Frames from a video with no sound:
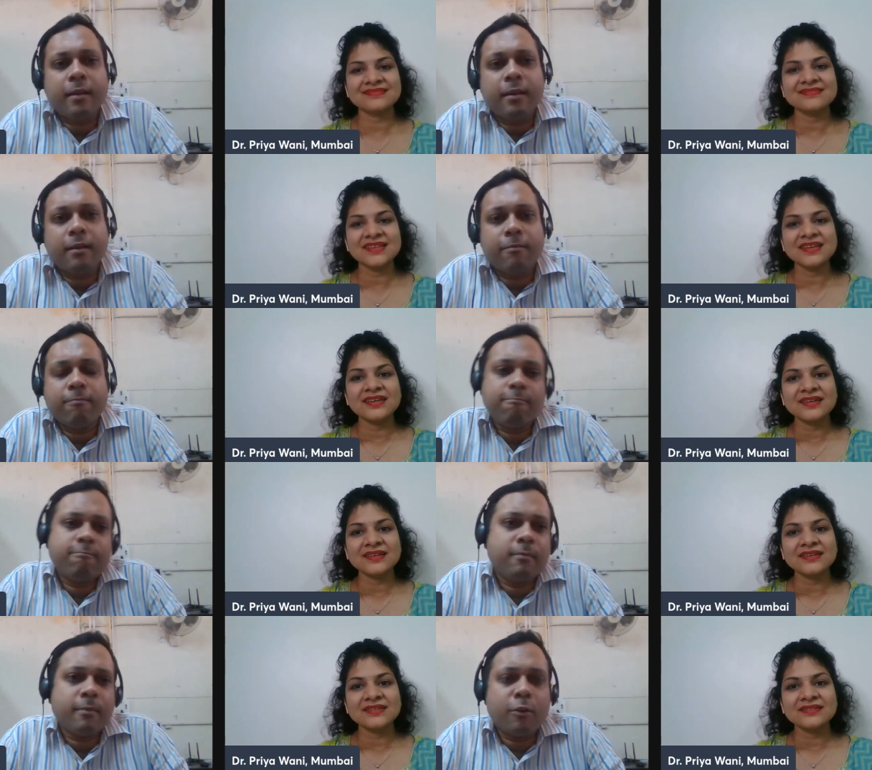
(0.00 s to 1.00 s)
Speaker 1: uh,
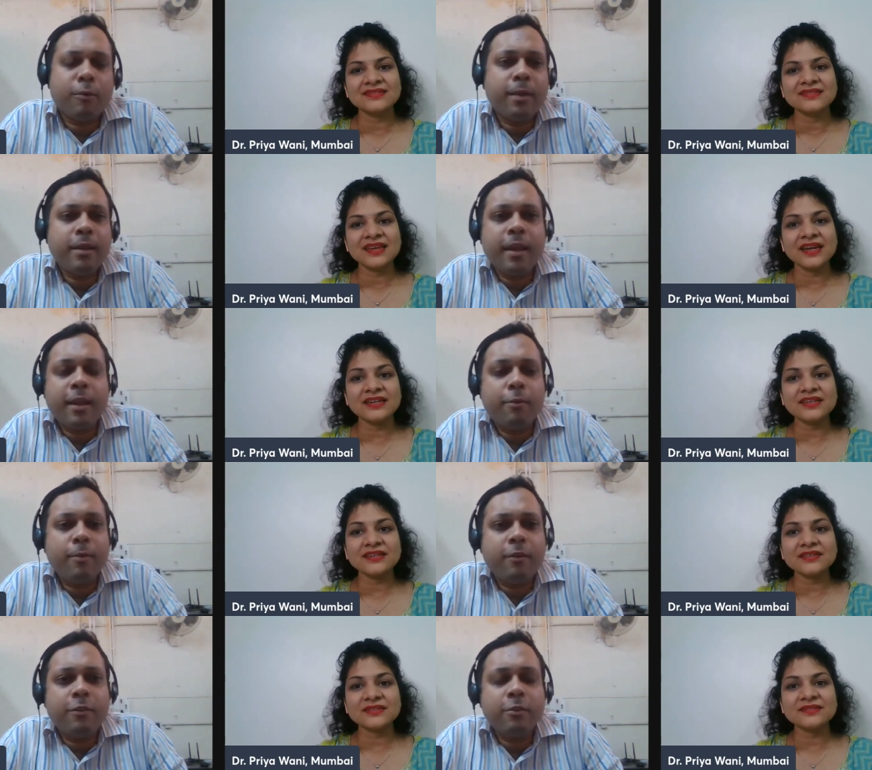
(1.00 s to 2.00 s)
combining hmm. anatomy
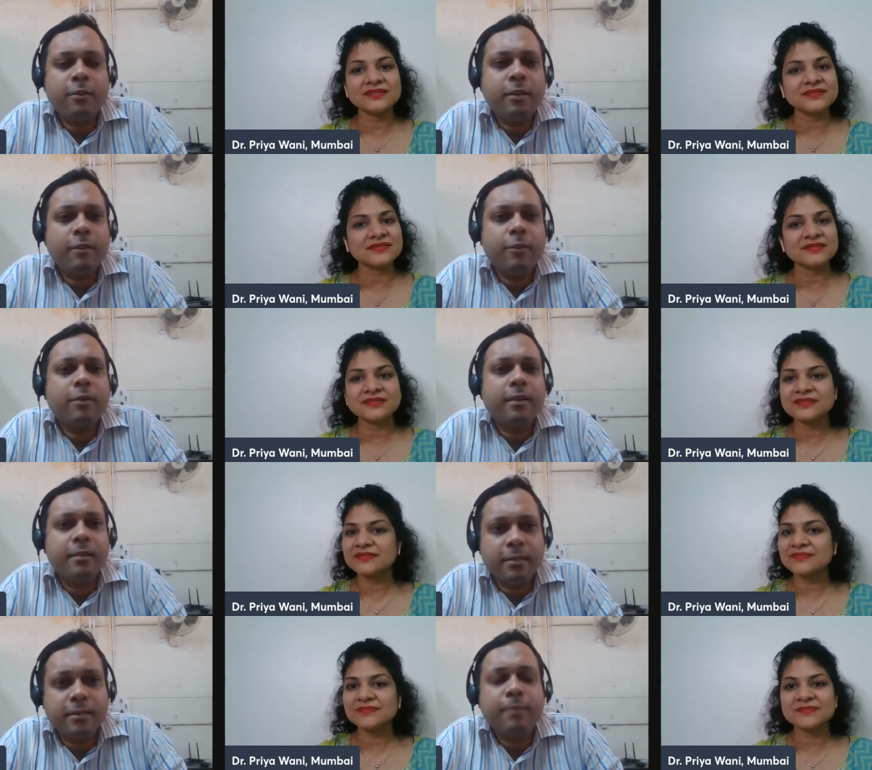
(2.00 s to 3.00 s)
and physiology of the organic
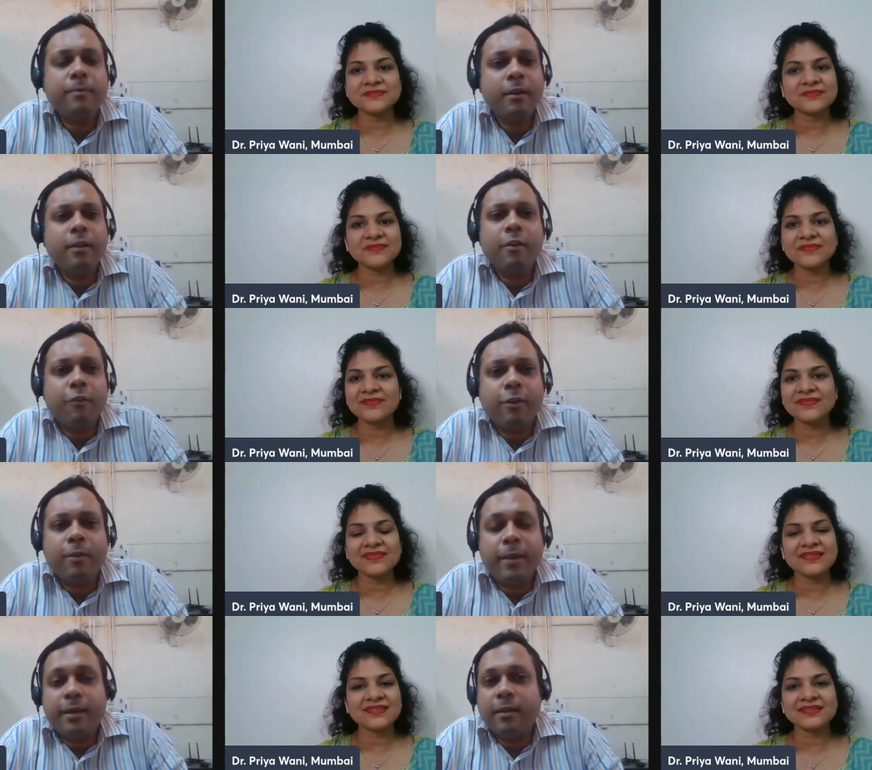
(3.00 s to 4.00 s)
system for a
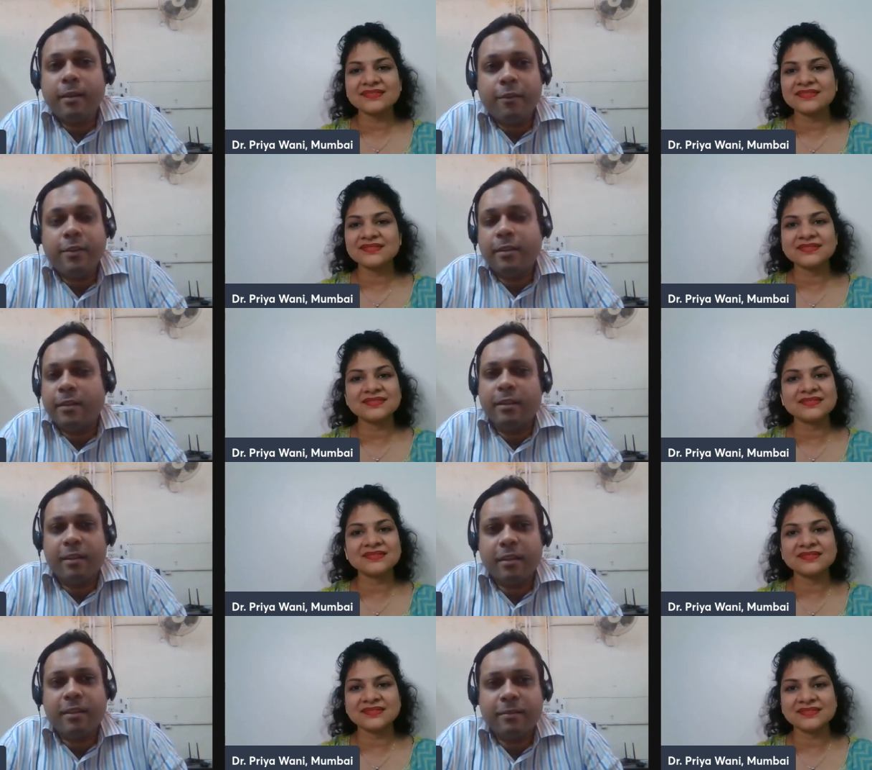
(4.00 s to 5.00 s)
better, efficient healthcare
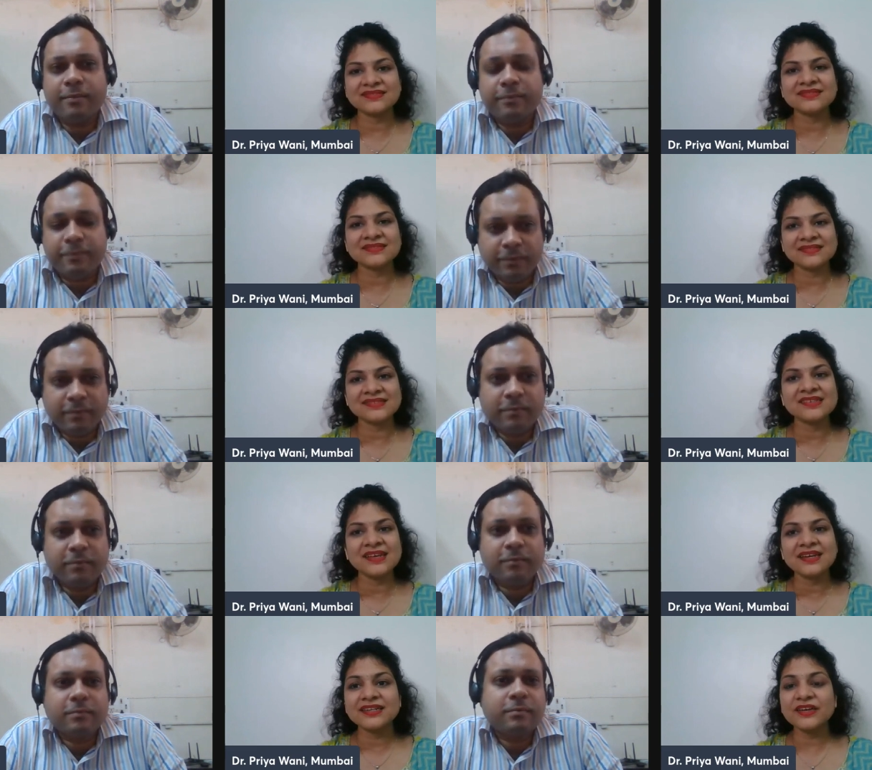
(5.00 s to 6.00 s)

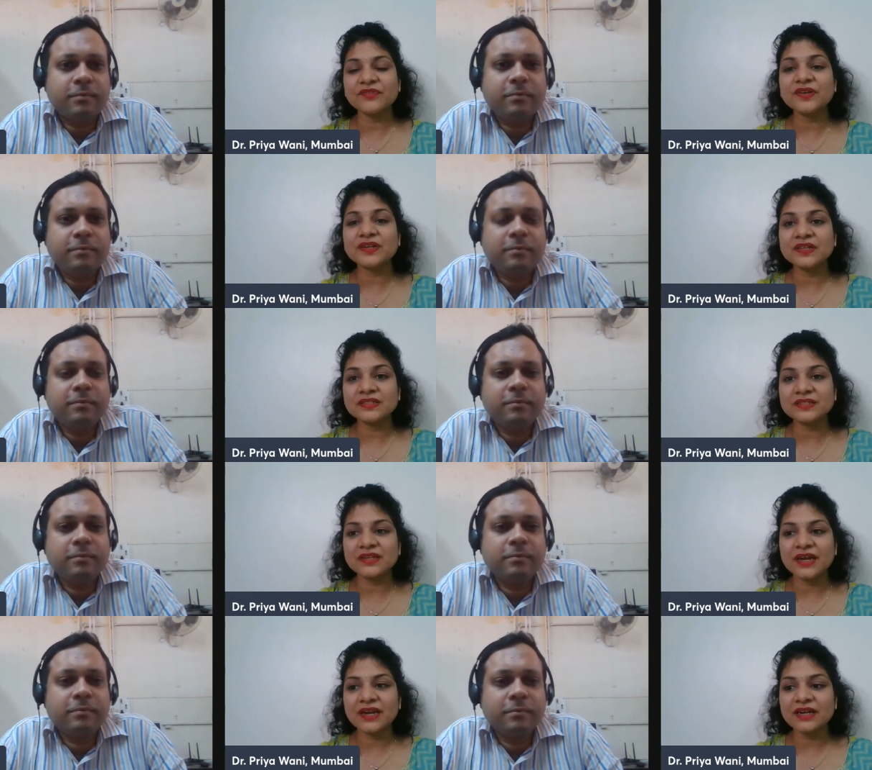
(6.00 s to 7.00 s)
Speaker 2: definitely sir
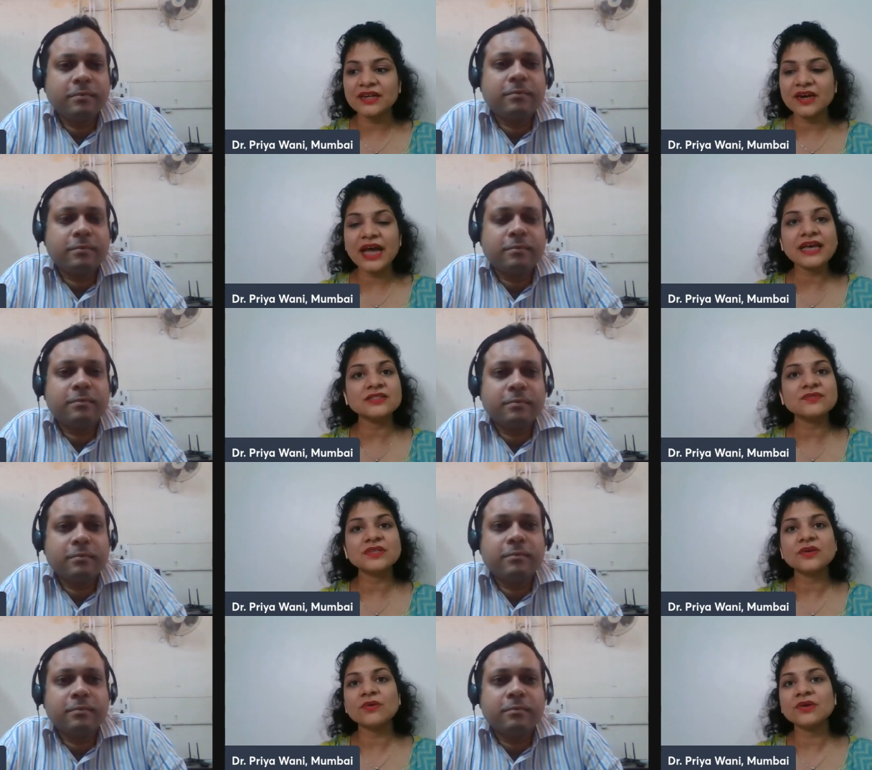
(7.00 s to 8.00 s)
and uh, as we
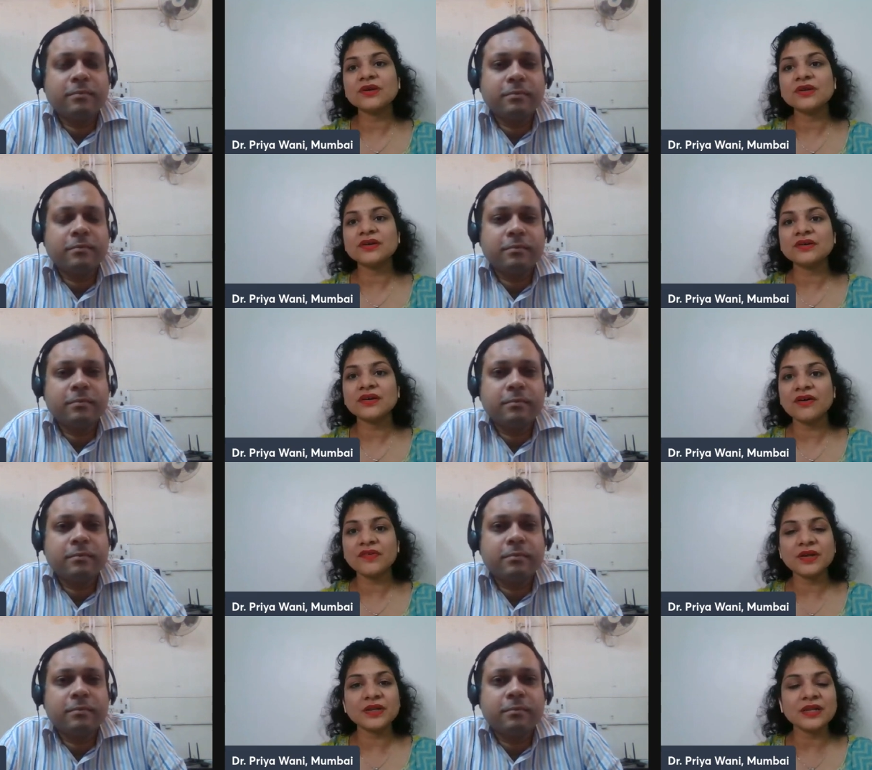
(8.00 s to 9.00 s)
all are uh,
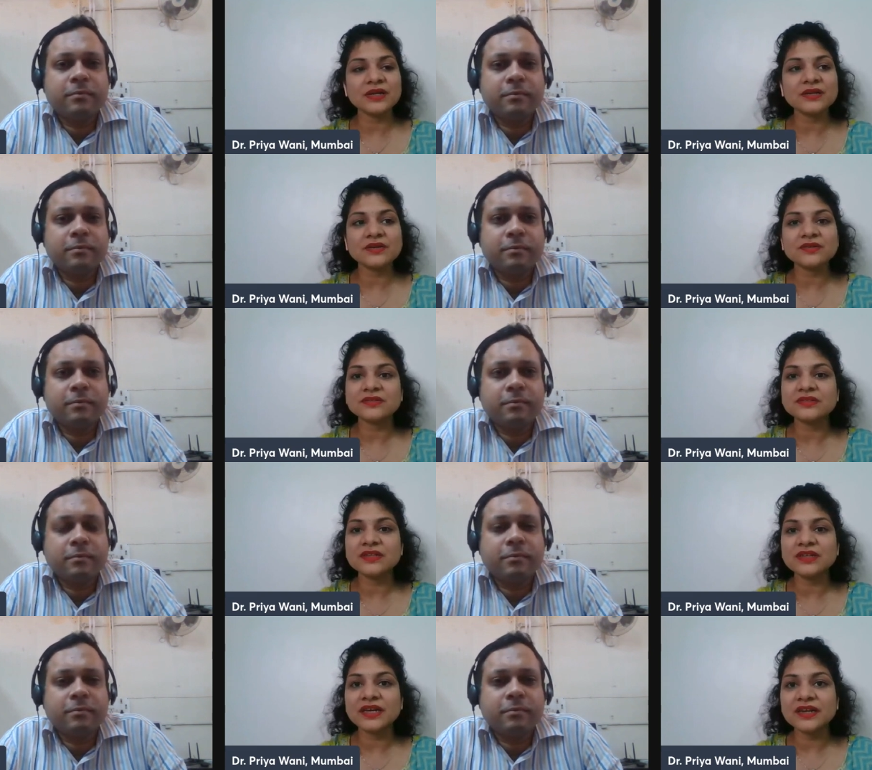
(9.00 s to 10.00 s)
aware that uh, the
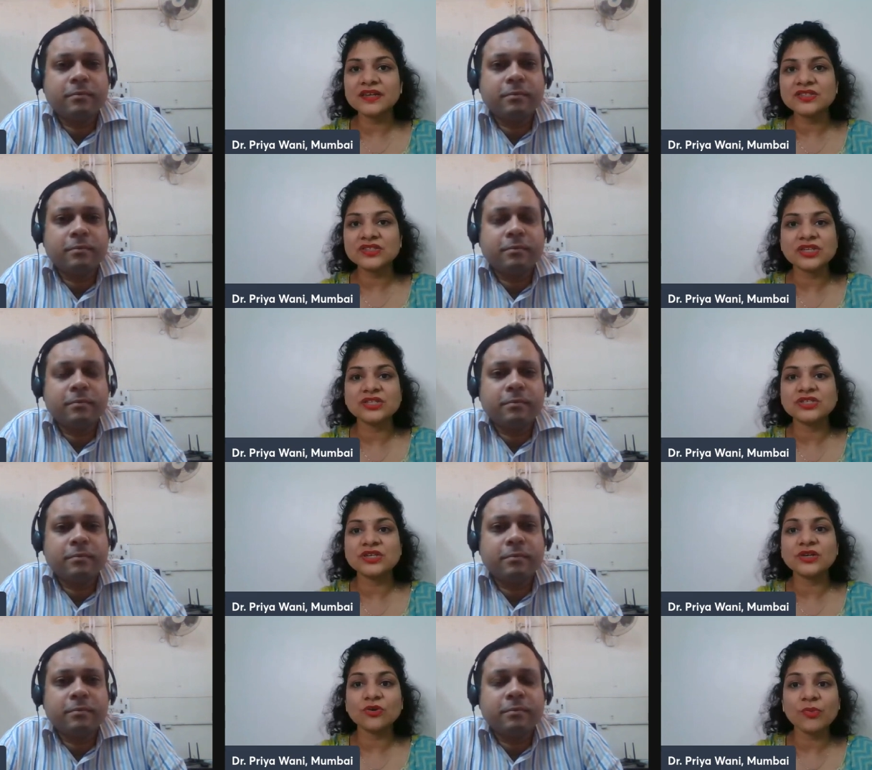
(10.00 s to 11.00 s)
era is
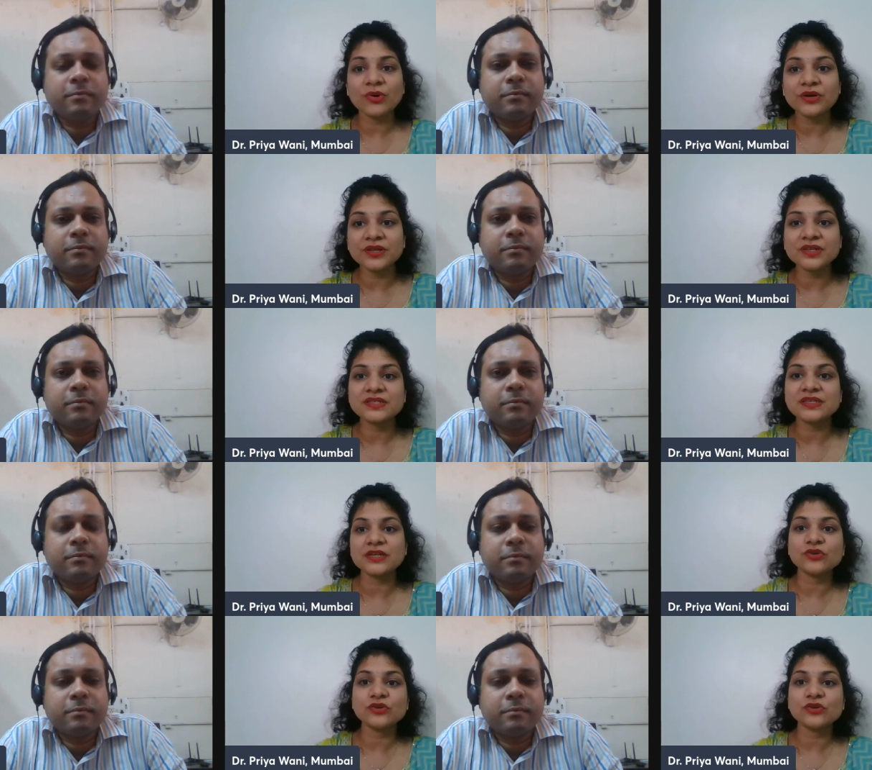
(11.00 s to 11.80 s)
changing robotics and